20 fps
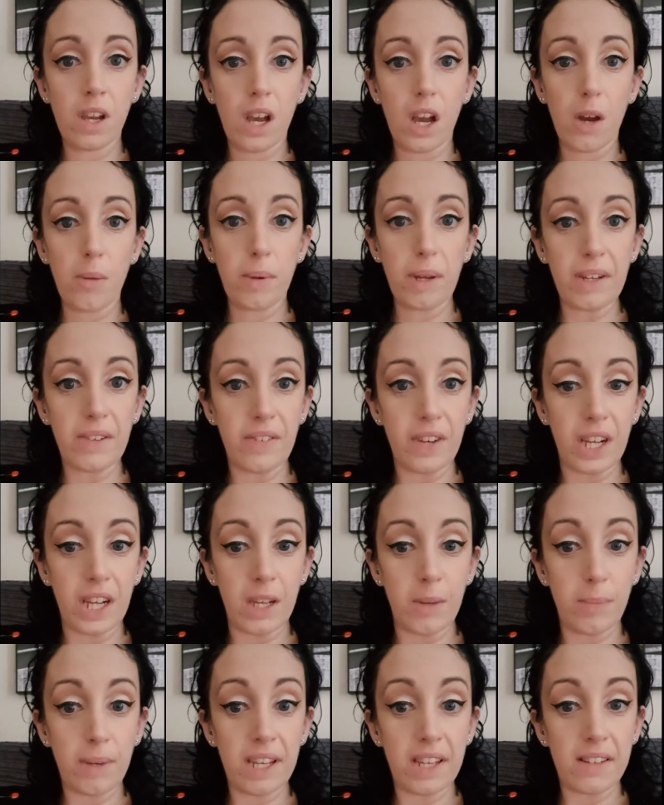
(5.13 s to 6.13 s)
a bit of a
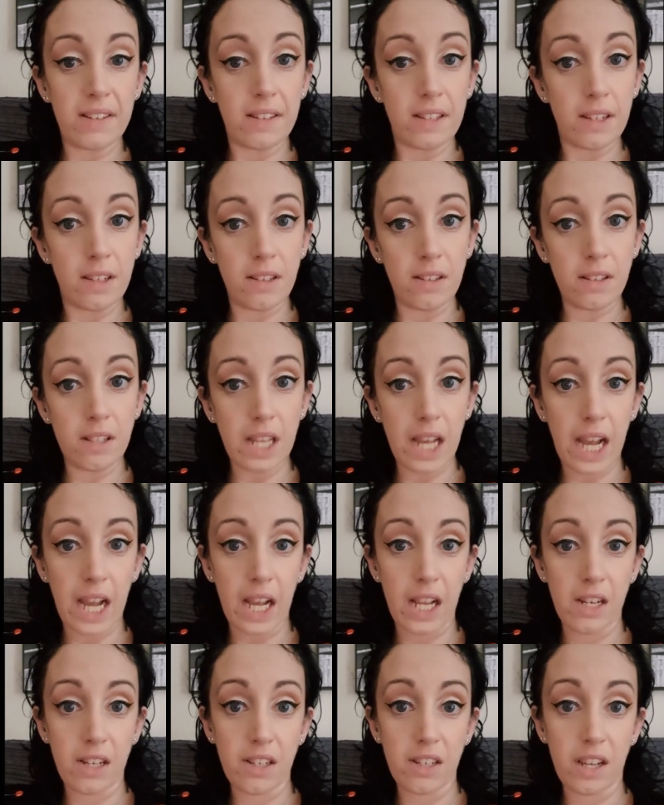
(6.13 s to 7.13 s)
piercings
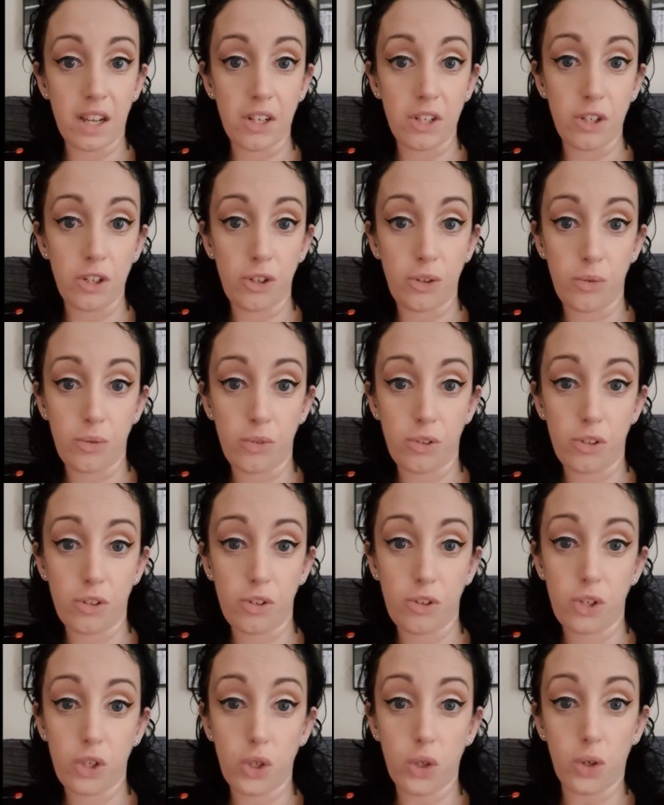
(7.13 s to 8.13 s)
and tattoos
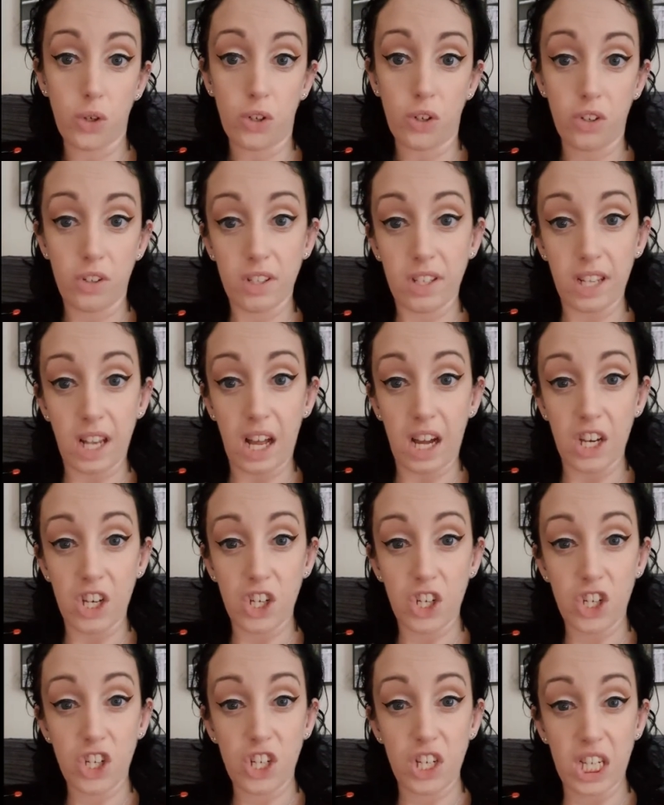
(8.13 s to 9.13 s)
tour slash